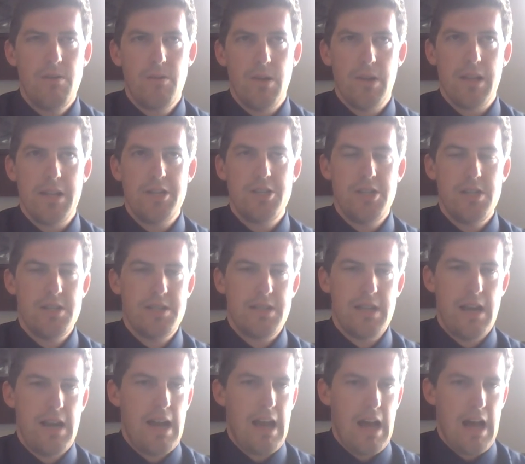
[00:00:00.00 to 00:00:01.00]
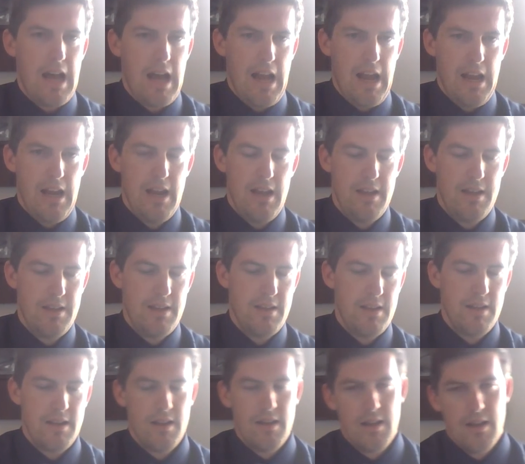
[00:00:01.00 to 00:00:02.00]
religion is at 9.
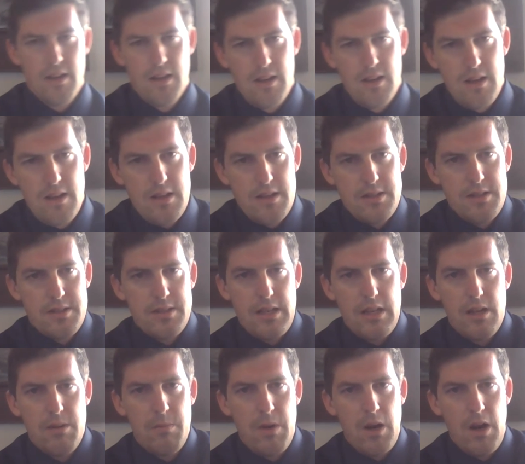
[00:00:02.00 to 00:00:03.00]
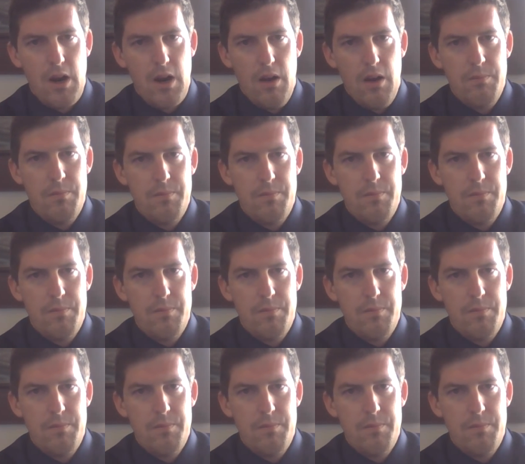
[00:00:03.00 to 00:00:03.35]
See you tomorrow.